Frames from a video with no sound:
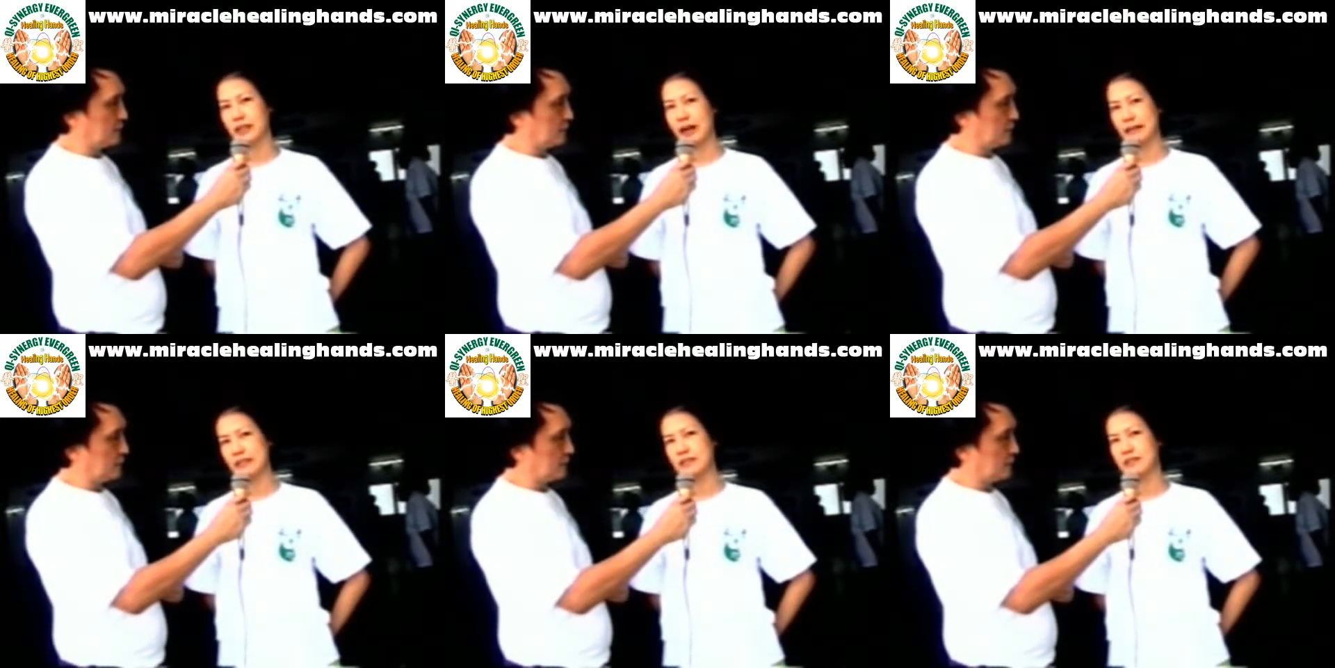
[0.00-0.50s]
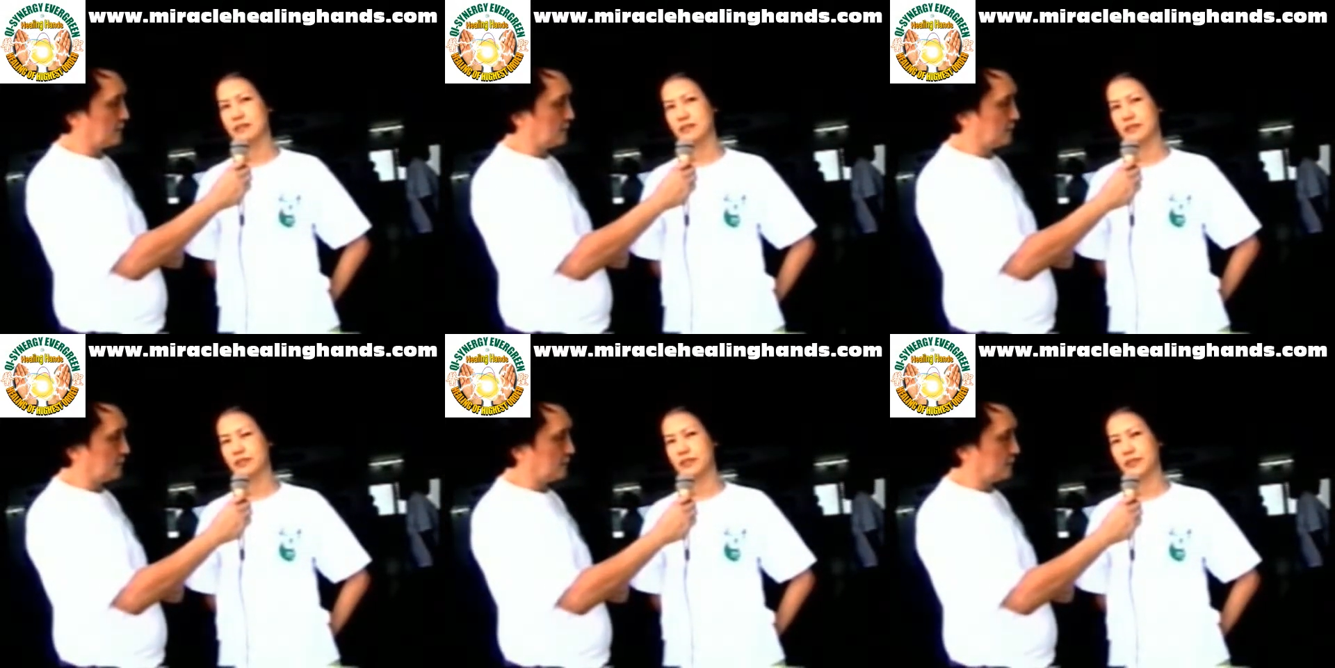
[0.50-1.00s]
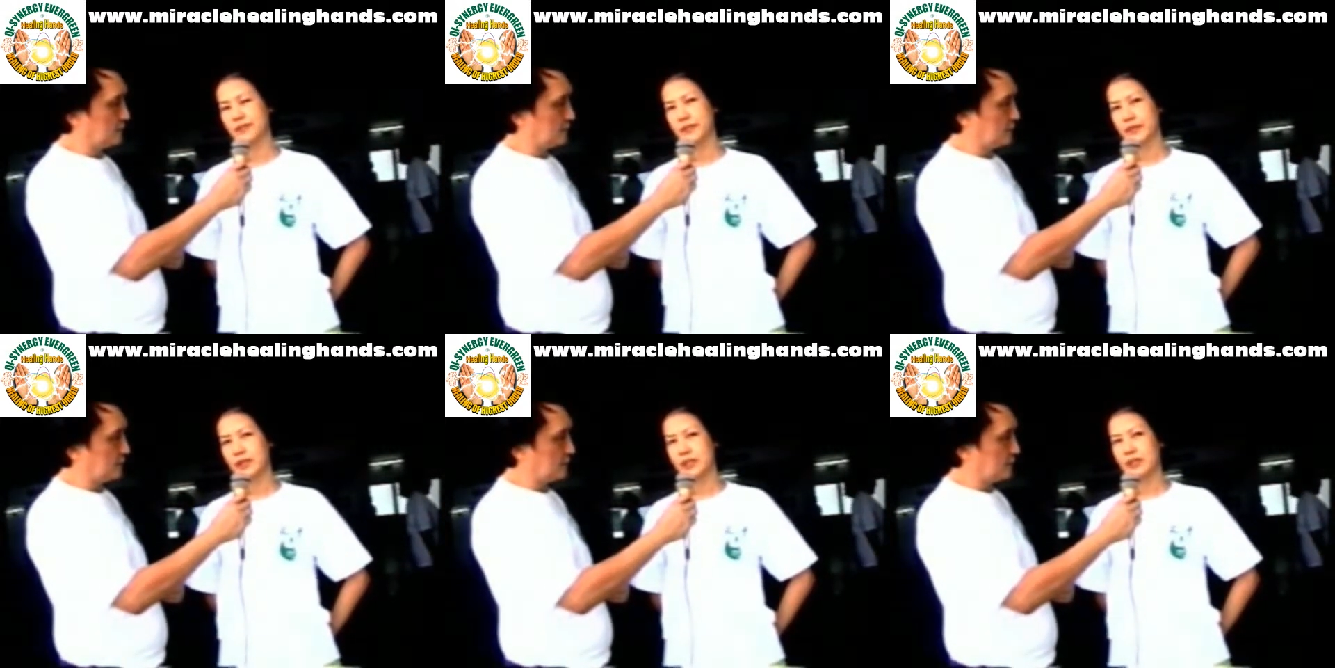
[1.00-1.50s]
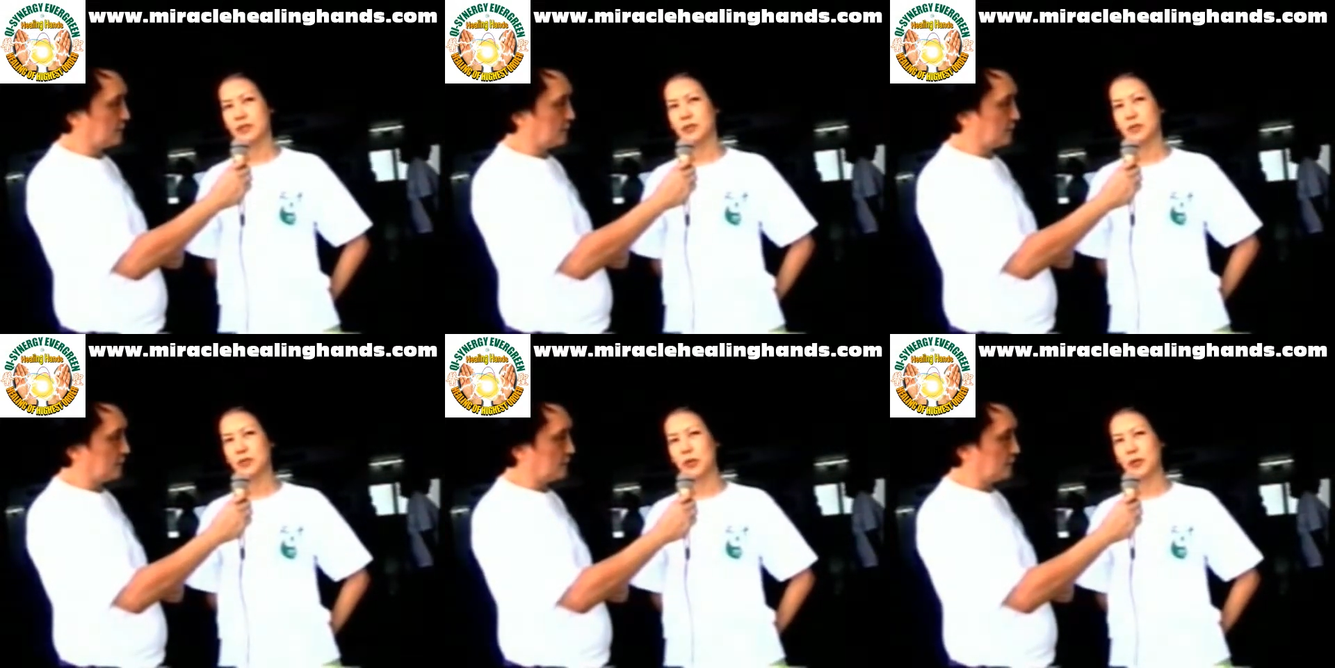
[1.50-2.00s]
Speaker 1: tired, you know.
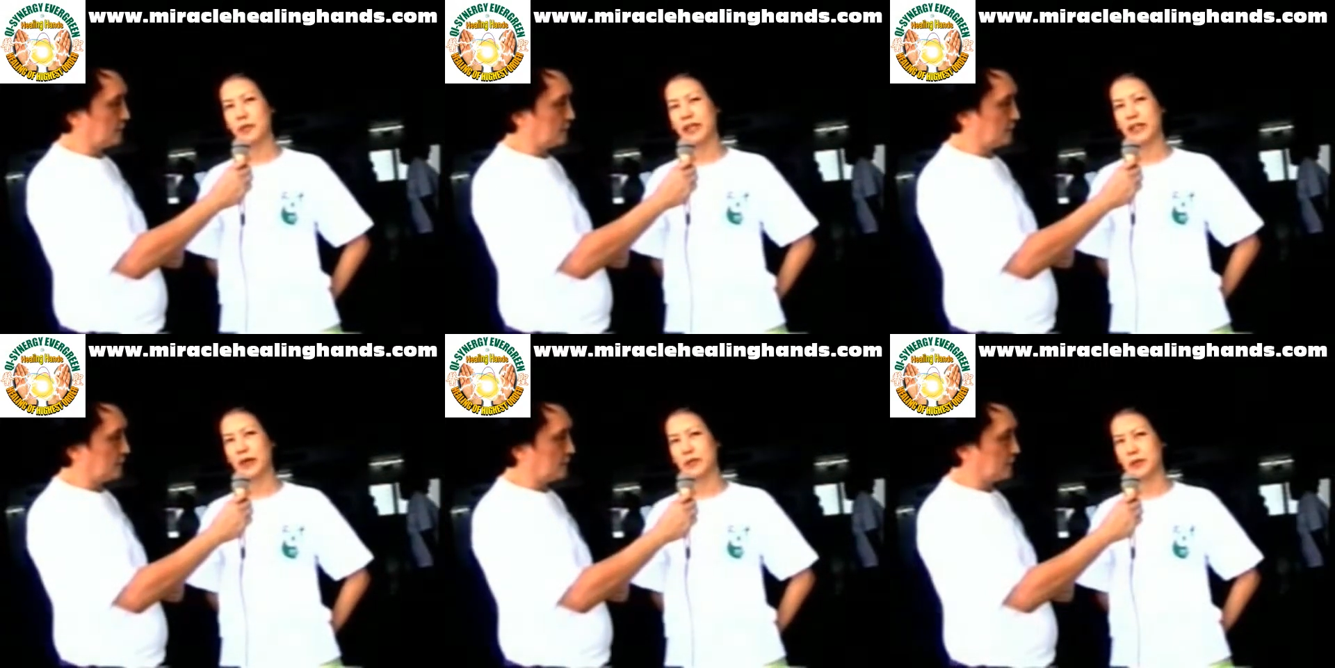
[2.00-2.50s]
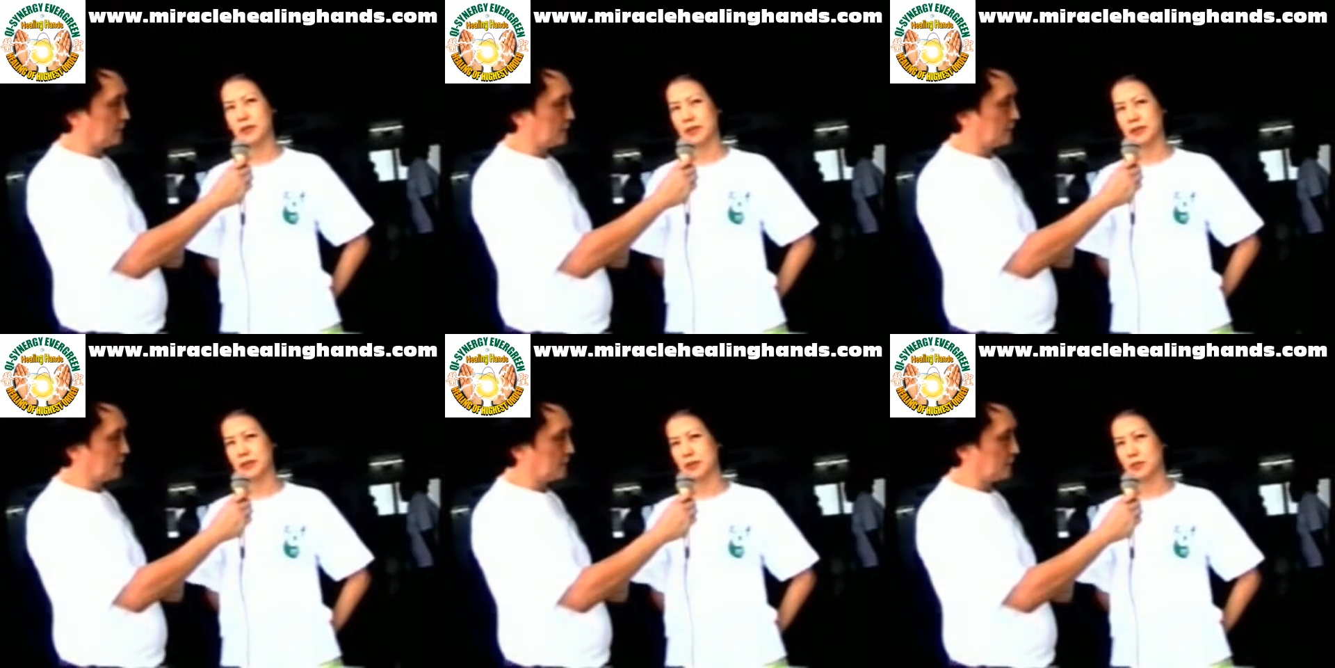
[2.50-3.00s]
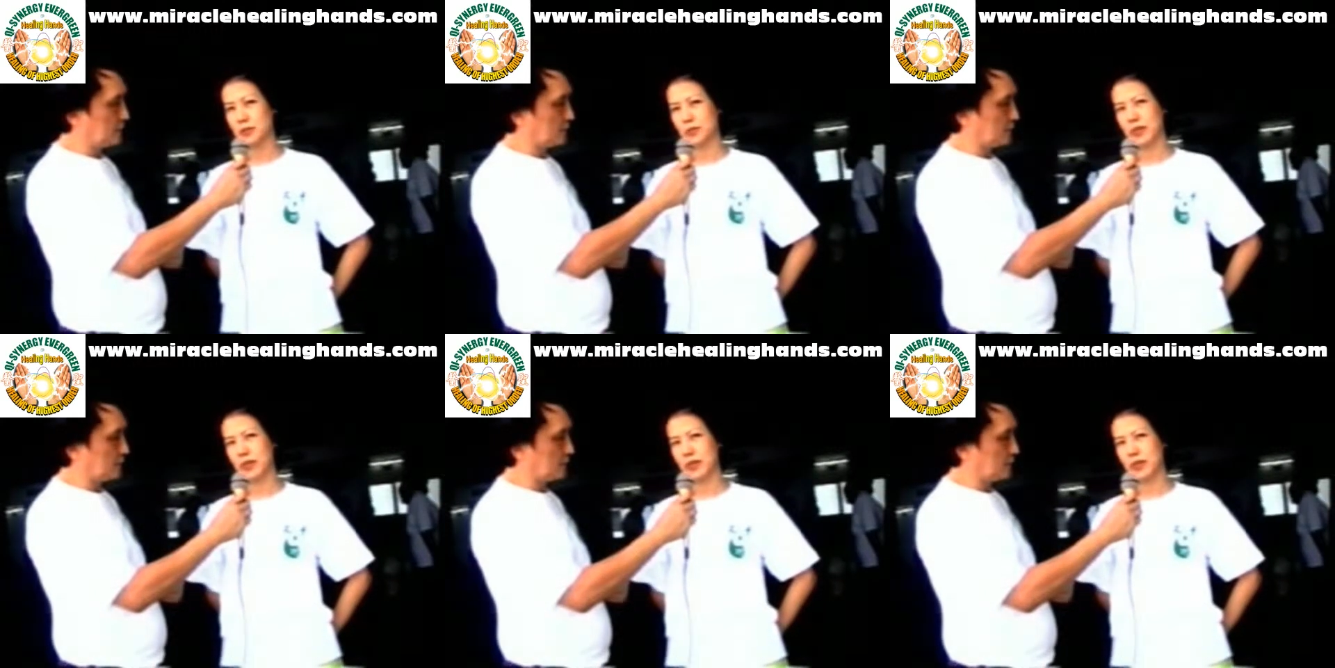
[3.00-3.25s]
So normally I will just